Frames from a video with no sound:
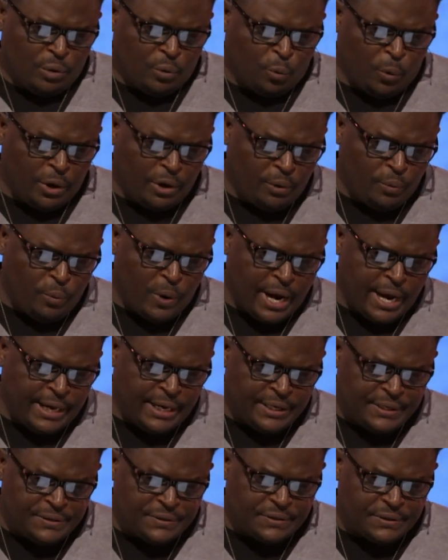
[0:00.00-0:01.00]
What are
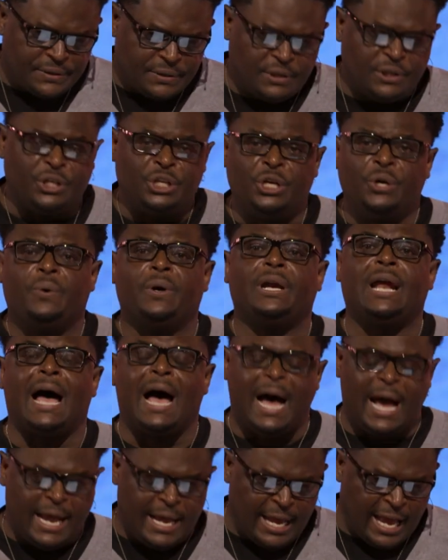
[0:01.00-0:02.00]
ways you and
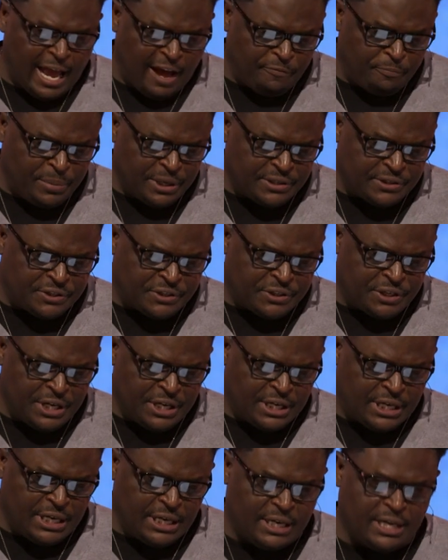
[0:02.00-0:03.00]
I have been
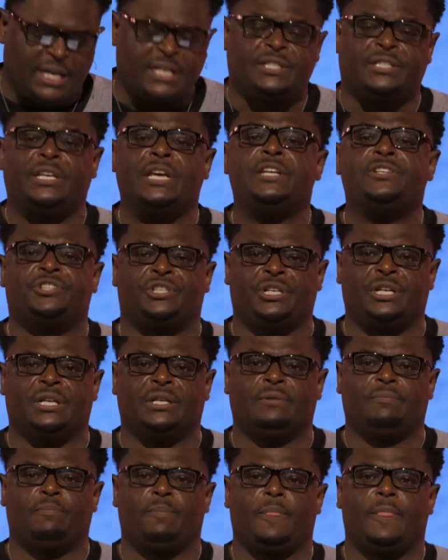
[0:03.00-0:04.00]
seeking
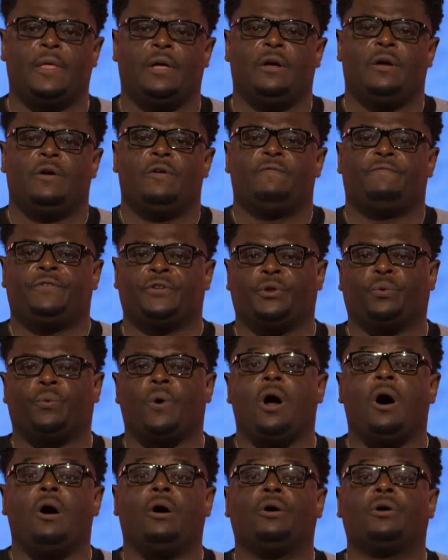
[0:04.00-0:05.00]
attention for the
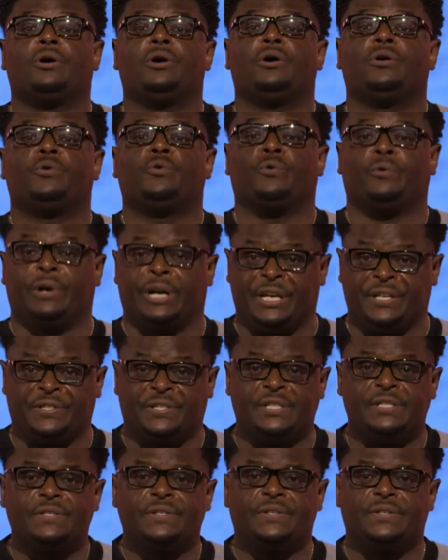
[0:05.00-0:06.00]
wrong
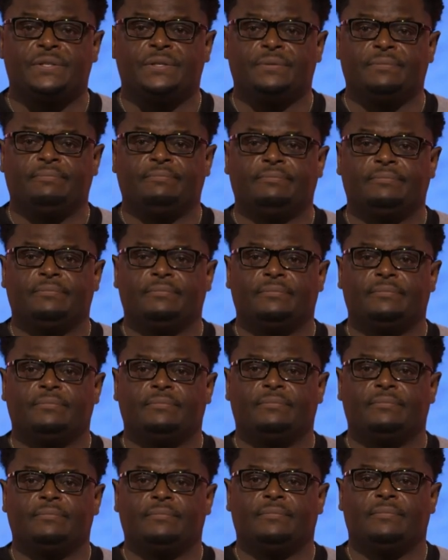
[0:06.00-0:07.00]
reasons?
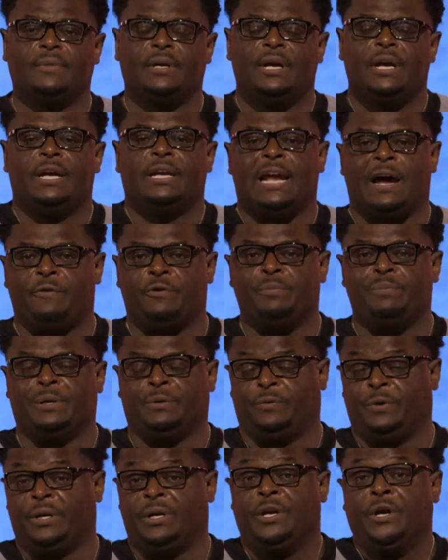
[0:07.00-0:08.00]
Now,
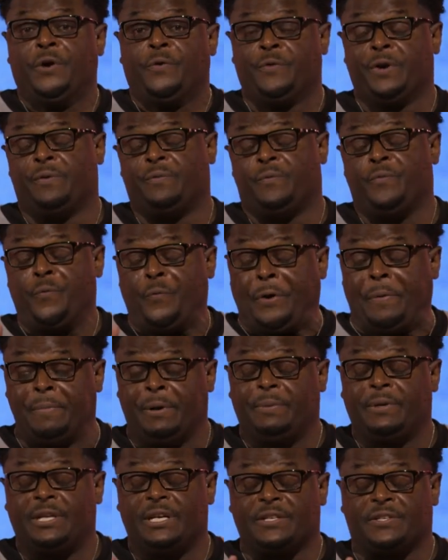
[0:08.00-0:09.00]

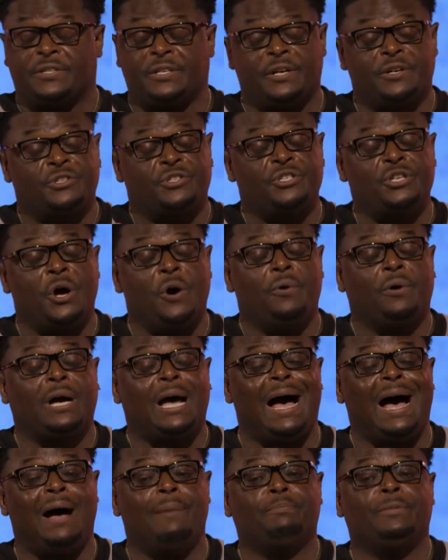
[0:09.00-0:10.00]
remember this, there's no
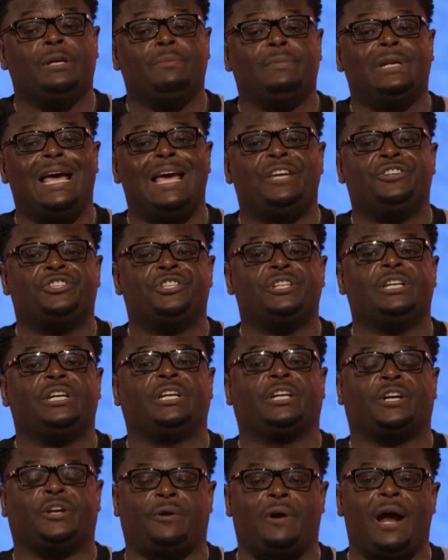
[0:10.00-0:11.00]
condemnation
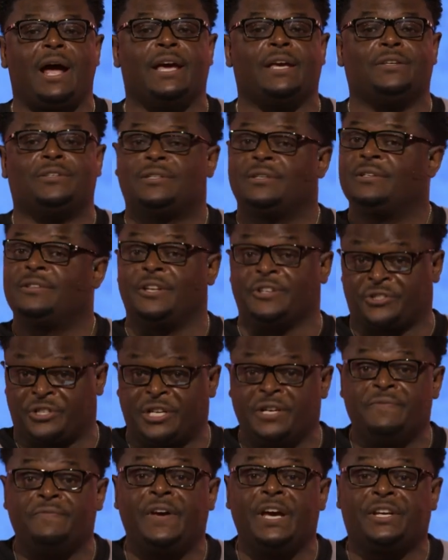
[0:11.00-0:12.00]
in Christ. There's
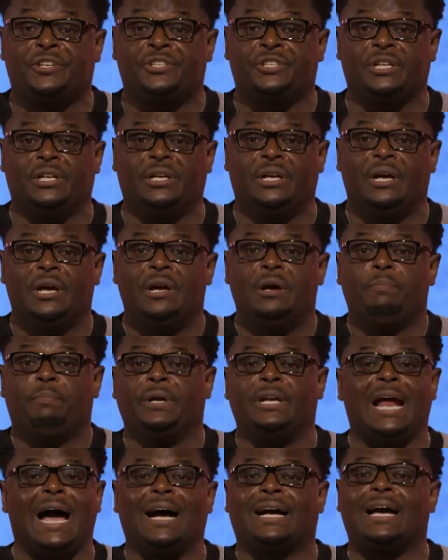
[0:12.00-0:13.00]
conviction,
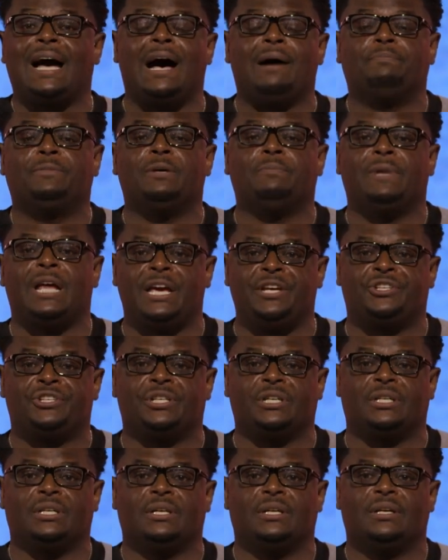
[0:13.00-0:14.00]
but not
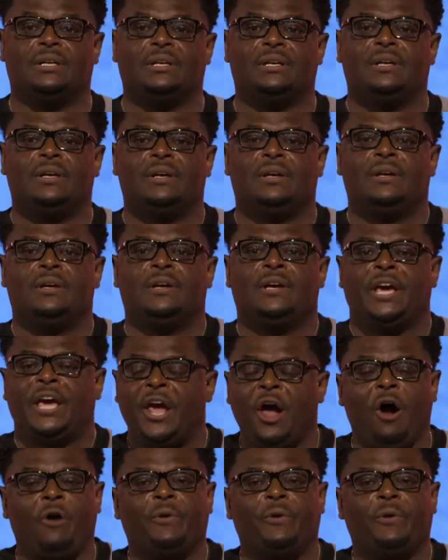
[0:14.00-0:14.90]
condemnation. He